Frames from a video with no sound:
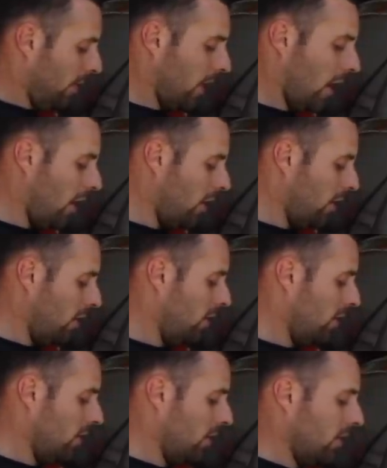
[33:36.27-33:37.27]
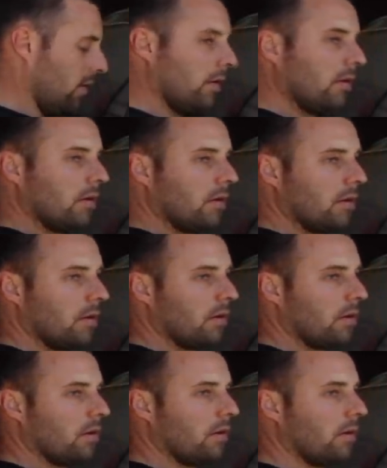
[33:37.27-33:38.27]
No. Or is it the ram
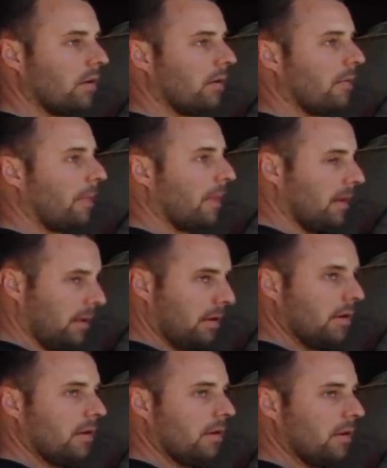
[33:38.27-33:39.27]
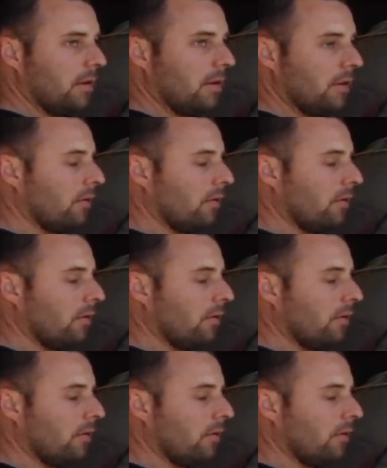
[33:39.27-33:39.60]
itself that gets to the end?